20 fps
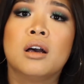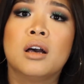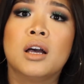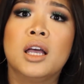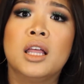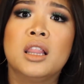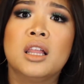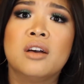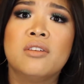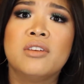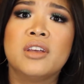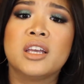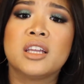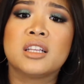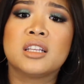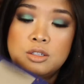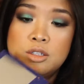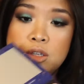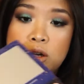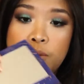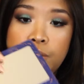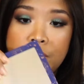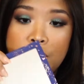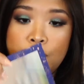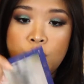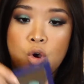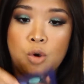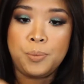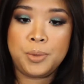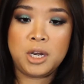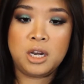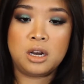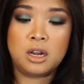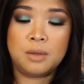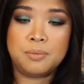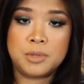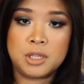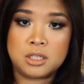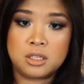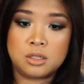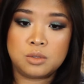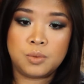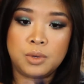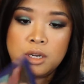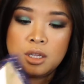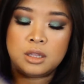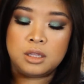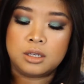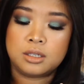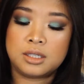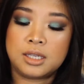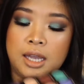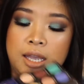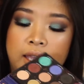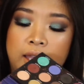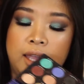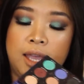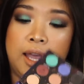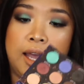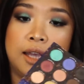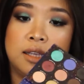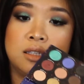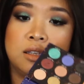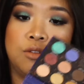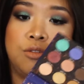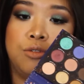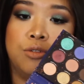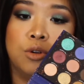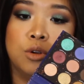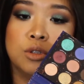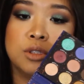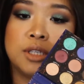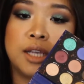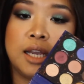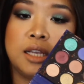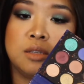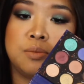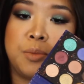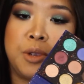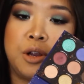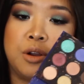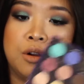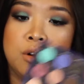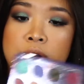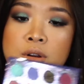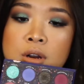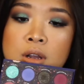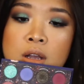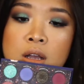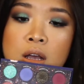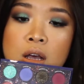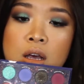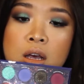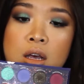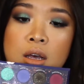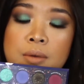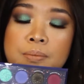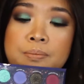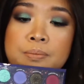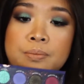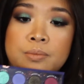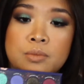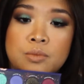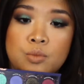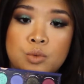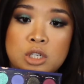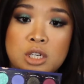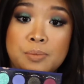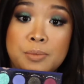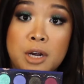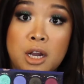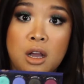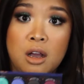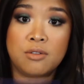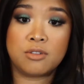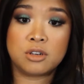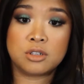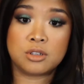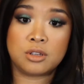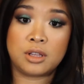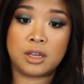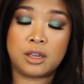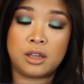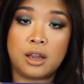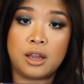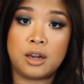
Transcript: I love it. So when you open it up, this is what it looks like. It has a full-size mirror, which I'm going to cover so that